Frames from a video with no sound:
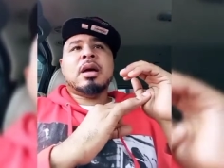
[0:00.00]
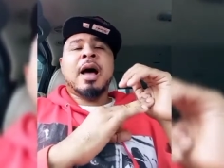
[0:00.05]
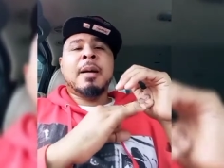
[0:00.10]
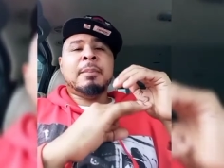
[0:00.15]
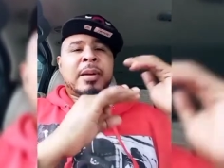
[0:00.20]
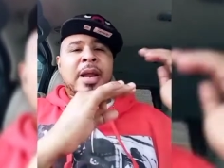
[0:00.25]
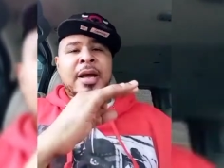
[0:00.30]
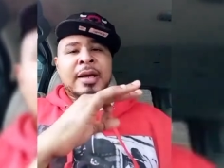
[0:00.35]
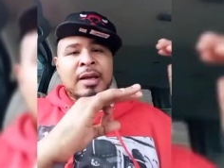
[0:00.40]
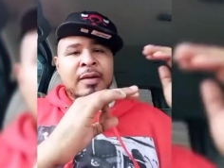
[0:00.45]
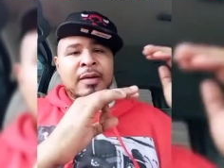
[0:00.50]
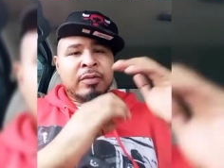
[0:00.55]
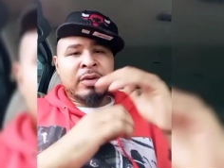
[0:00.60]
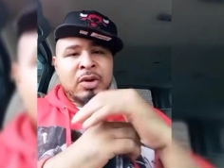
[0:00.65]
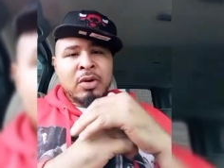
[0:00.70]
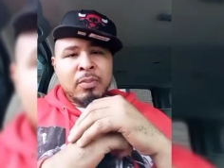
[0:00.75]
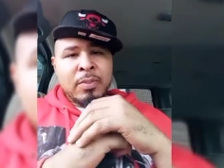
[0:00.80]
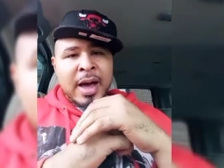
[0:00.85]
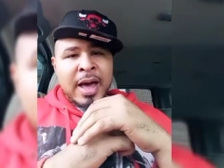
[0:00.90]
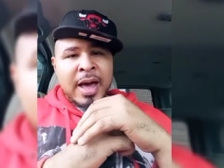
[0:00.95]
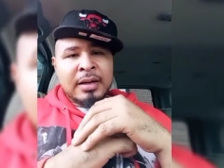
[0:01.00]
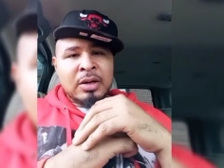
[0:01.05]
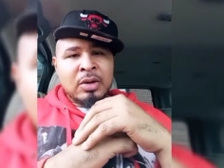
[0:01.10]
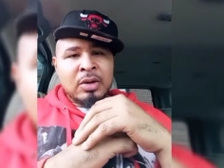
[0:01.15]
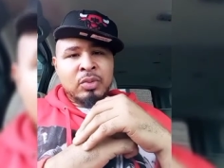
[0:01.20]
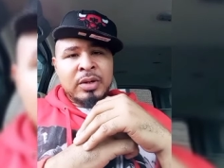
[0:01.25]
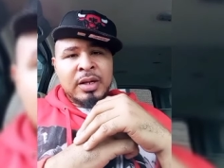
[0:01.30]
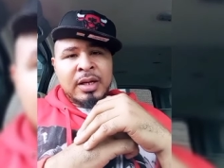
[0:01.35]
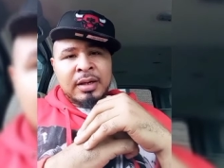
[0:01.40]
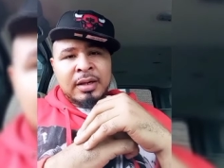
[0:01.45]
I'm not giving nobody
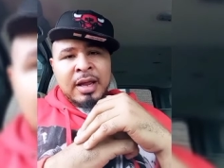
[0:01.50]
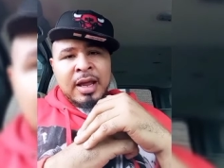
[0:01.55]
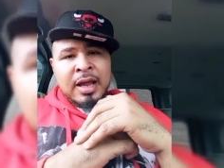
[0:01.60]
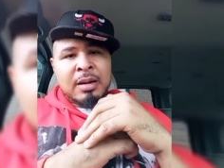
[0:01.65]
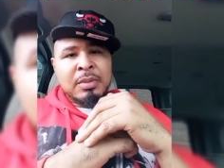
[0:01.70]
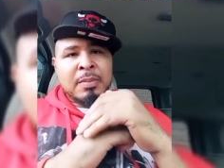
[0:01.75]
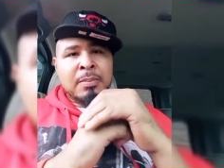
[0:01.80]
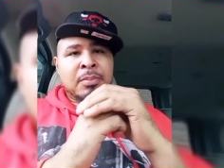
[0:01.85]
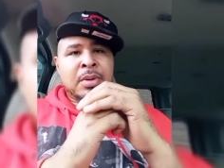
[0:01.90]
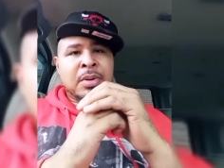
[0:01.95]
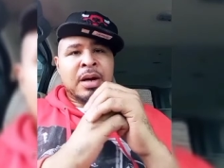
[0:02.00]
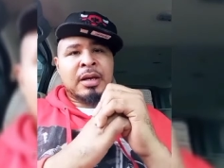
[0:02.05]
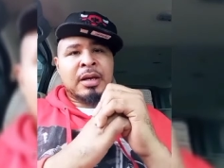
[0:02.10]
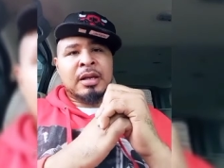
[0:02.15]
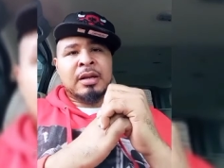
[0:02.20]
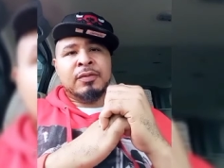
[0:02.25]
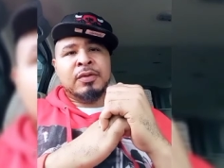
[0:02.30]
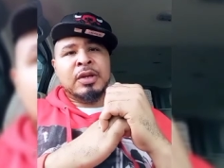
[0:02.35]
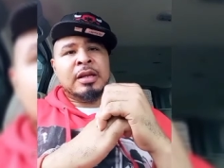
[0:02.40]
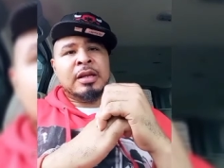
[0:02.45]
no nickname to Bucket if